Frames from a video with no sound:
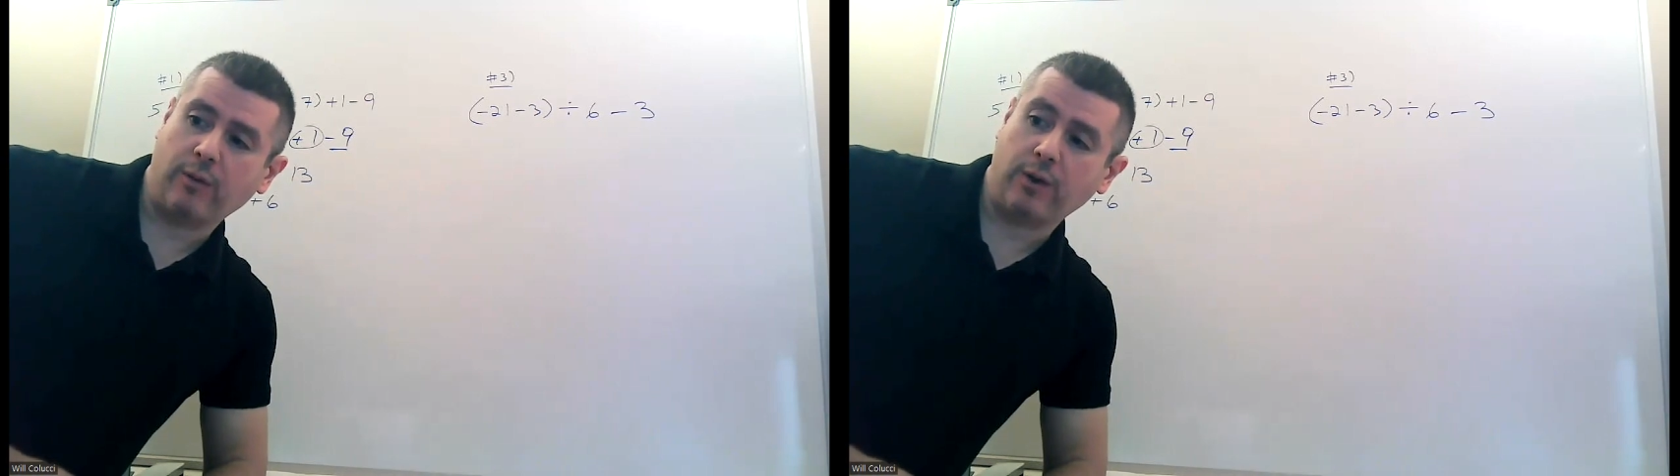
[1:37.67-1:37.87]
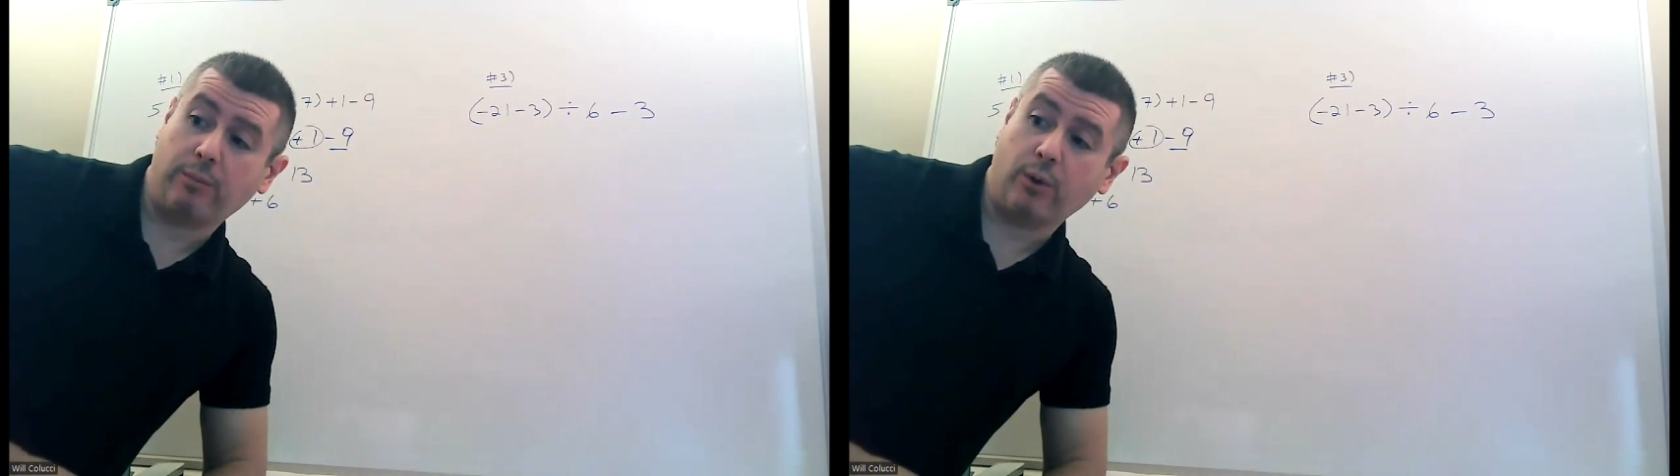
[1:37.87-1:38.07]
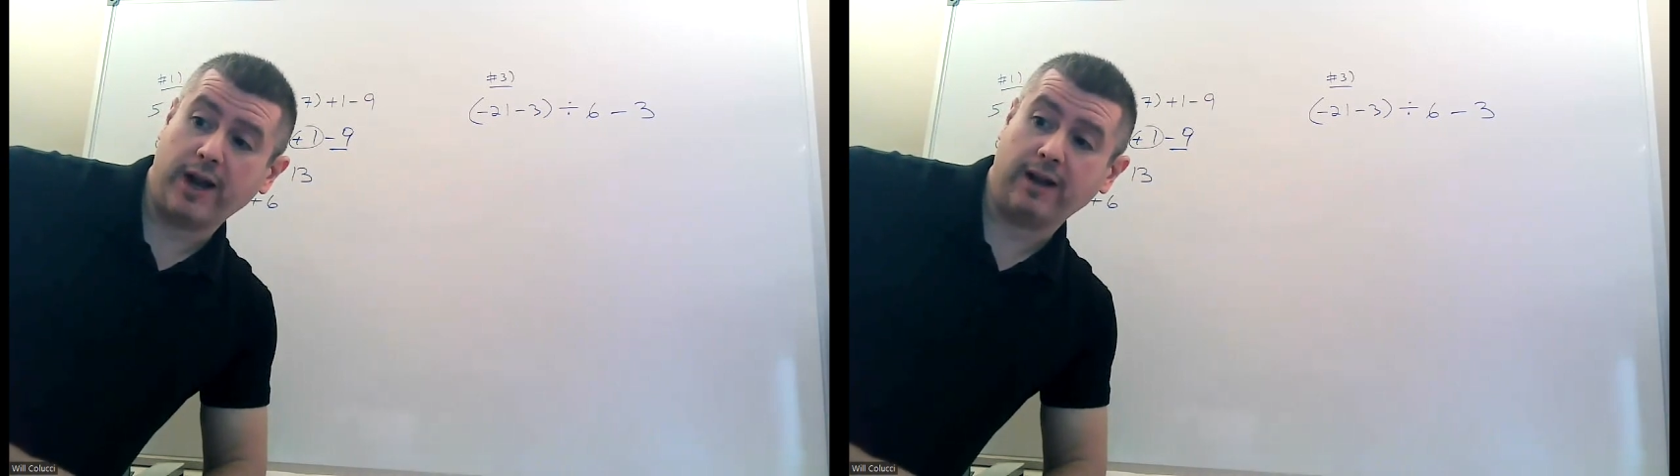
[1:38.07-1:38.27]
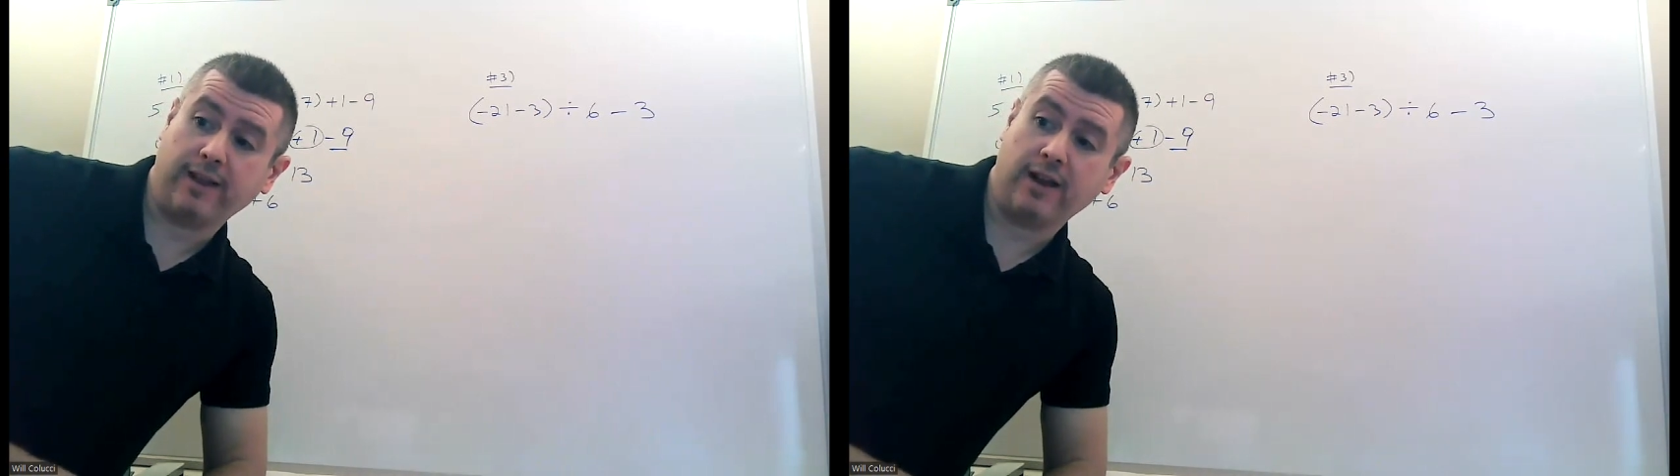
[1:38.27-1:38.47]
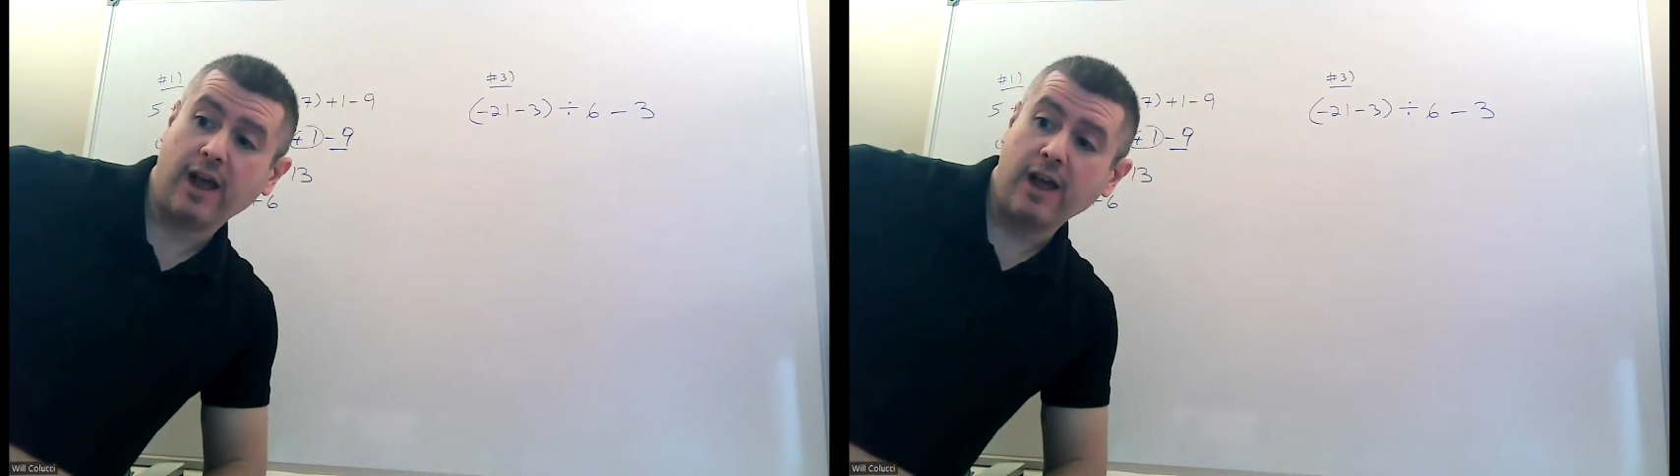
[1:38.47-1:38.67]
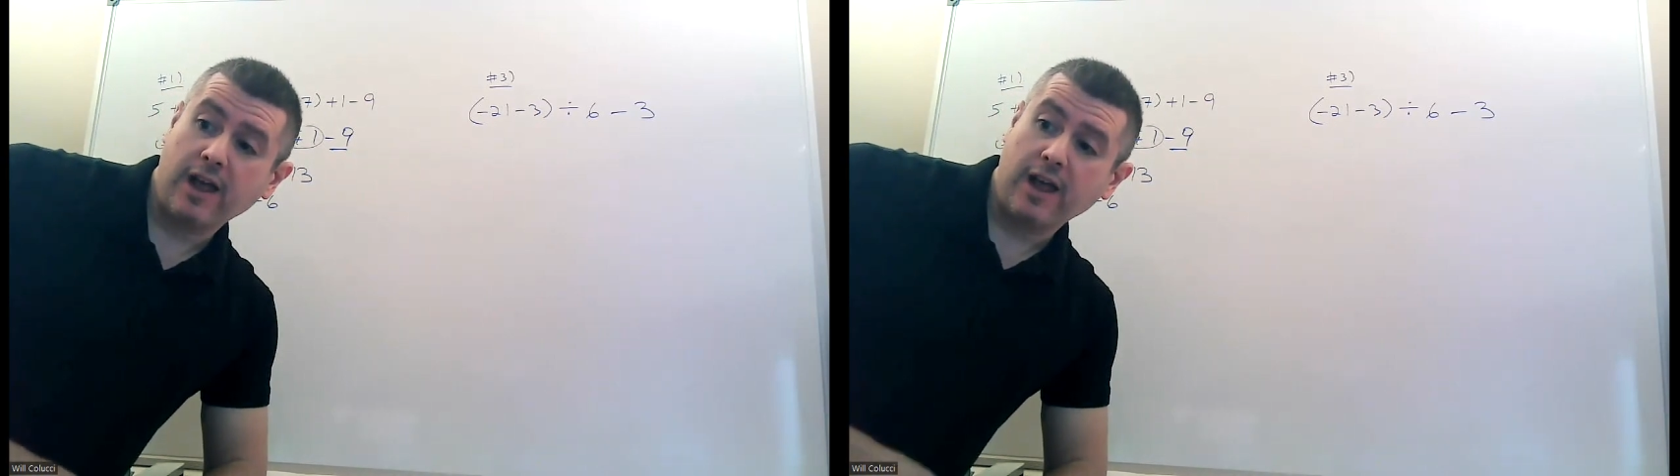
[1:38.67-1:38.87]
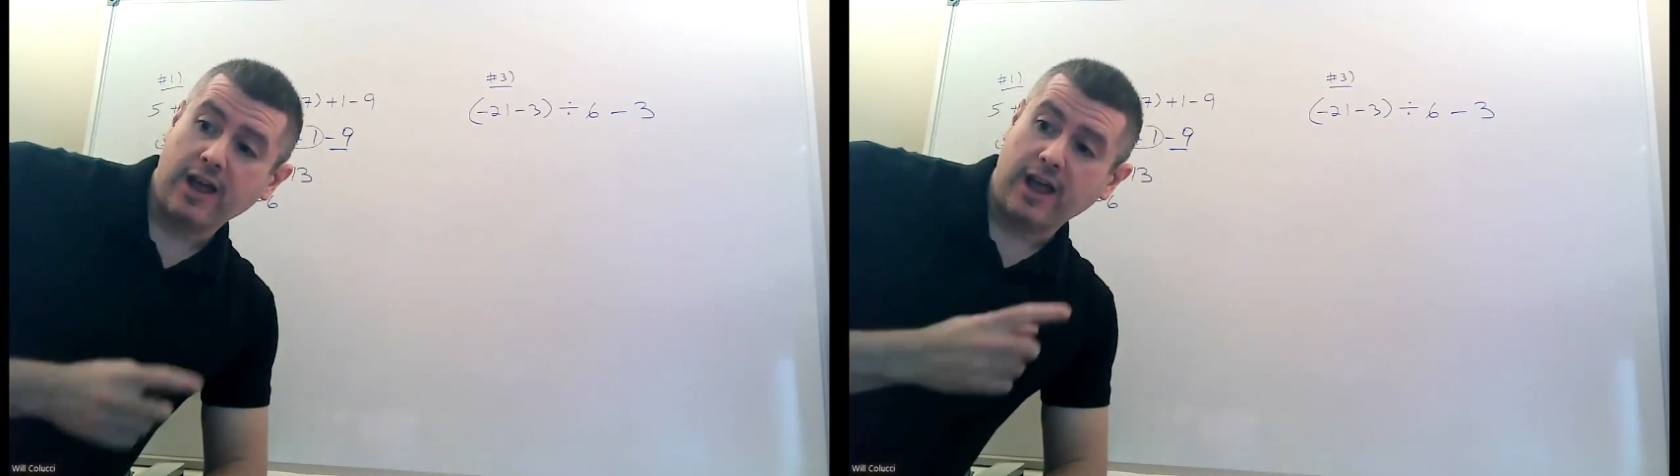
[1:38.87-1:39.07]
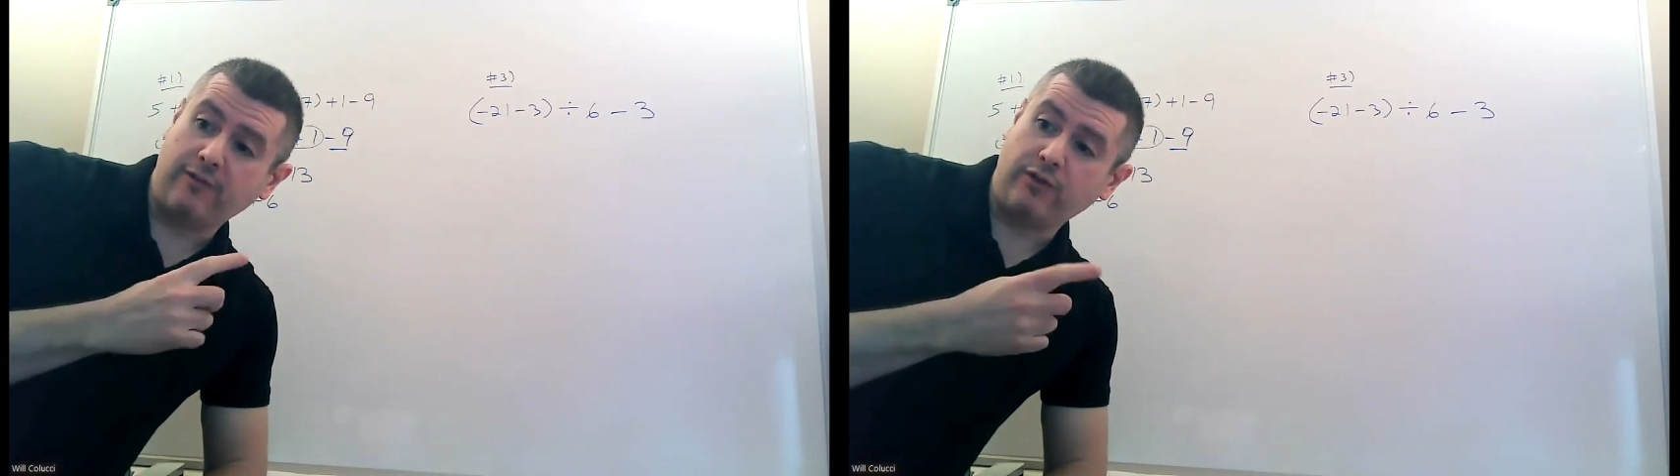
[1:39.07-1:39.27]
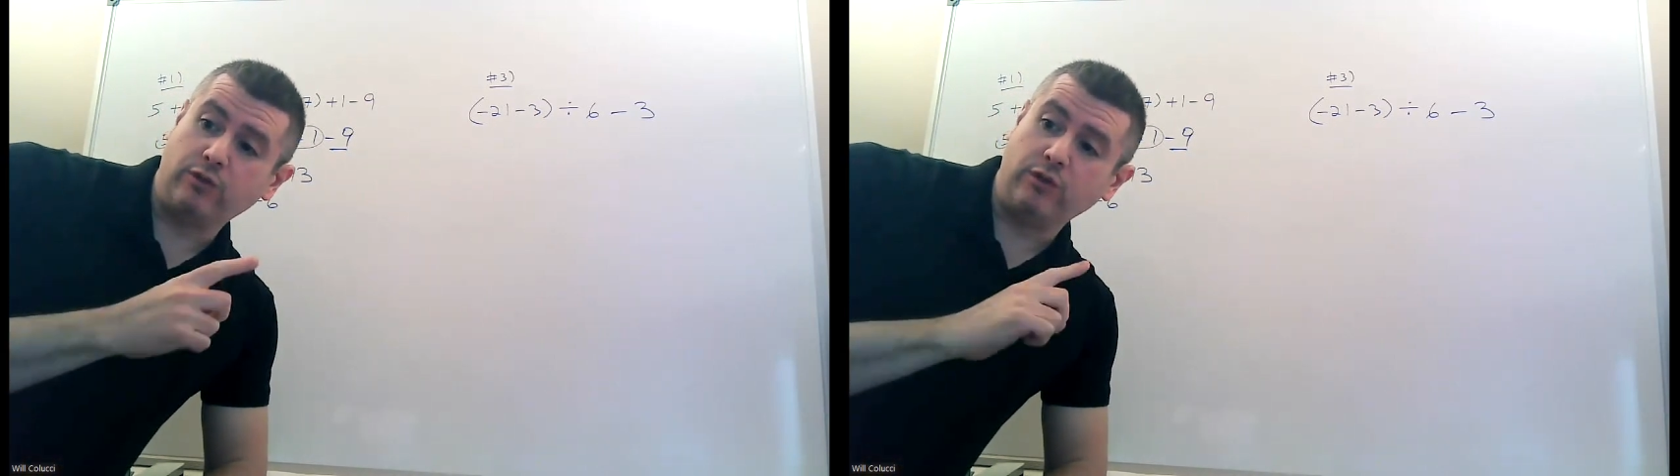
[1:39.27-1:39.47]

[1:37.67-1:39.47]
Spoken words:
I want to point out that if